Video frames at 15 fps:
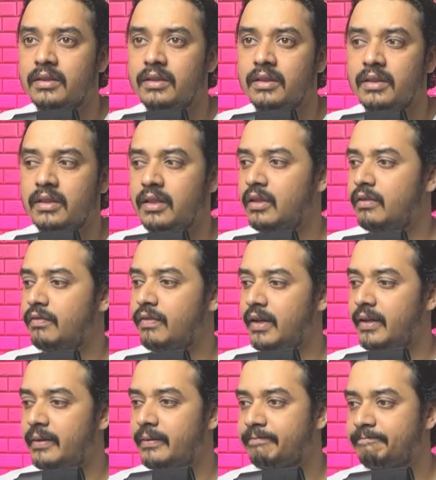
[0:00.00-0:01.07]
run the file.
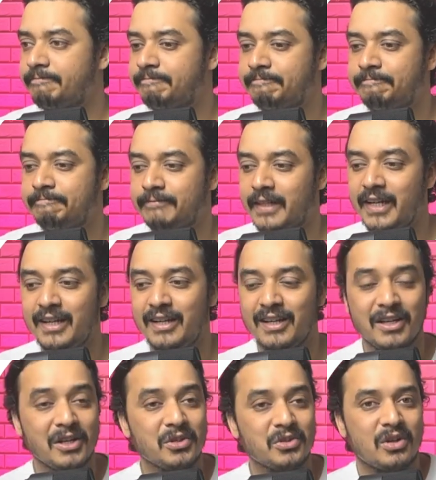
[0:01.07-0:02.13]
right?
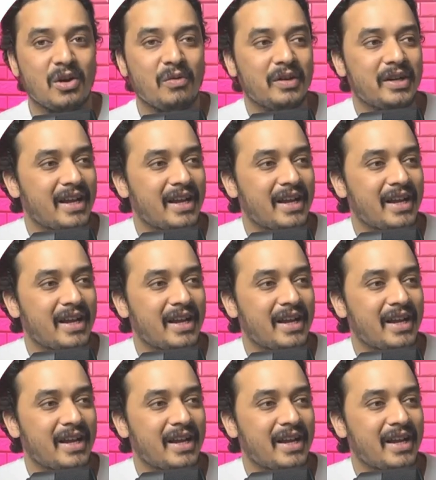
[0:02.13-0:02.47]
So now what I